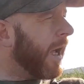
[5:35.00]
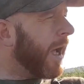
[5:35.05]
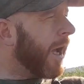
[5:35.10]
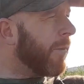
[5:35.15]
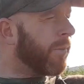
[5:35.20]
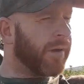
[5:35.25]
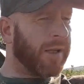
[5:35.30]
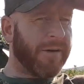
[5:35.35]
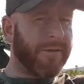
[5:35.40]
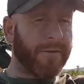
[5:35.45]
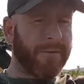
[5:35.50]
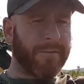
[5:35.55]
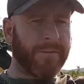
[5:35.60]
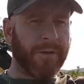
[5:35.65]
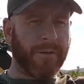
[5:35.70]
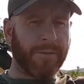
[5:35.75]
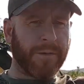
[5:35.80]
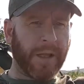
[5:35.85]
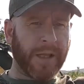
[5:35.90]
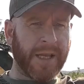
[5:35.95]
I believe
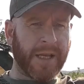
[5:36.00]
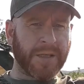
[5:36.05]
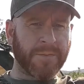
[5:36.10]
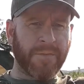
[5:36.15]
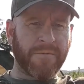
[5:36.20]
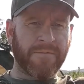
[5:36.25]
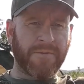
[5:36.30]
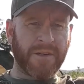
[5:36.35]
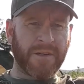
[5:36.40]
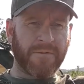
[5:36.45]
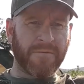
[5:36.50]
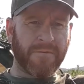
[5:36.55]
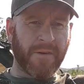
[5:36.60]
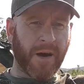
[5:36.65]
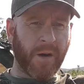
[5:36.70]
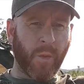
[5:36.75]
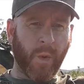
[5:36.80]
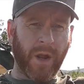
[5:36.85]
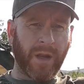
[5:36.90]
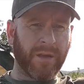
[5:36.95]
the lake has been fishing
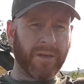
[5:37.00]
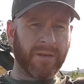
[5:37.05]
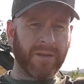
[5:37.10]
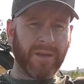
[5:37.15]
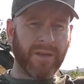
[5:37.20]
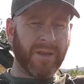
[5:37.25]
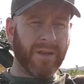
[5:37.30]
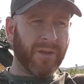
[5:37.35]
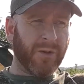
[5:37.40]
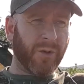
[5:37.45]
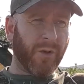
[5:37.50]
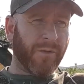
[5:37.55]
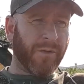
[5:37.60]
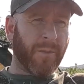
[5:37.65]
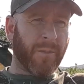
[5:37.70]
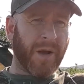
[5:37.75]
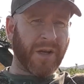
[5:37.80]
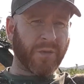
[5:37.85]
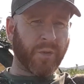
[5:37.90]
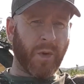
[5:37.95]
very well over the
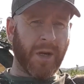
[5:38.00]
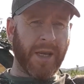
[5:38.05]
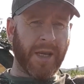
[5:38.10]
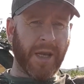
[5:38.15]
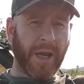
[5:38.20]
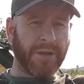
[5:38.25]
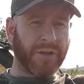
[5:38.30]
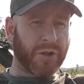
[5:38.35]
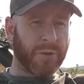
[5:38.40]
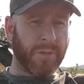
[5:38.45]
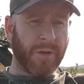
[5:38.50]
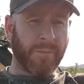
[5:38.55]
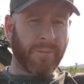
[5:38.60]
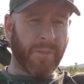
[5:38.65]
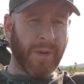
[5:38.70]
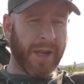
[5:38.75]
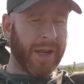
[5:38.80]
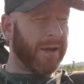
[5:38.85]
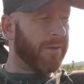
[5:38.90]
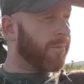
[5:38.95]
past week, and some of
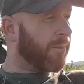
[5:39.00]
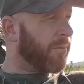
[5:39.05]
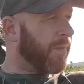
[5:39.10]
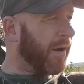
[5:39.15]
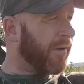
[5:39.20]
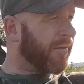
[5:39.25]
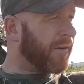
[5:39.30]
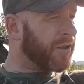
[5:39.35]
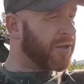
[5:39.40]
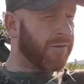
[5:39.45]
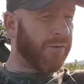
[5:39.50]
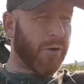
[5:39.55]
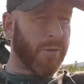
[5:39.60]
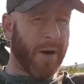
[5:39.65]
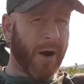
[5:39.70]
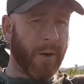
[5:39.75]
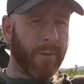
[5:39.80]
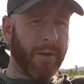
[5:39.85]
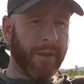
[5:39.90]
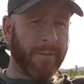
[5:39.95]
the big fish have come
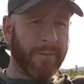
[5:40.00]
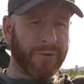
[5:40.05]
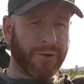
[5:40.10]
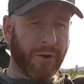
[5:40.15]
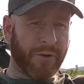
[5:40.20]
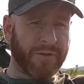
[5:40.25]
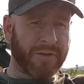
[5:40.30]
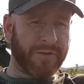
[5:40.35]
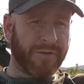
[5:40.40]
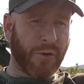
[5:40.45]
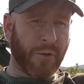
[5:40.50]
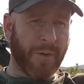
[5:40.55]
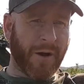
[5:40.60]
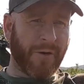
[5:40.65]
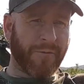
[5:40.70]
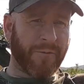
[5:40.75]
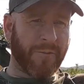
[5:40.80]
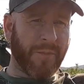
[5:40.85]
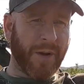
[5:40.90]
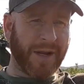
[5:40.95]
out, but the majority have come
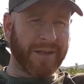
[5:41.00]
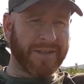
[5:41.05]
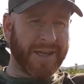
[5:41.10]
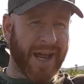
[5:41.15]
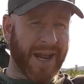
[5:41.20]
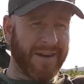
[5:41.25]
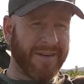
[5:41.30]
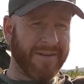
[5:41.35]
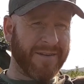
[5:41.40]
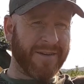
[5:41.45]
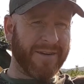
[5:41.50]
out for peg 10,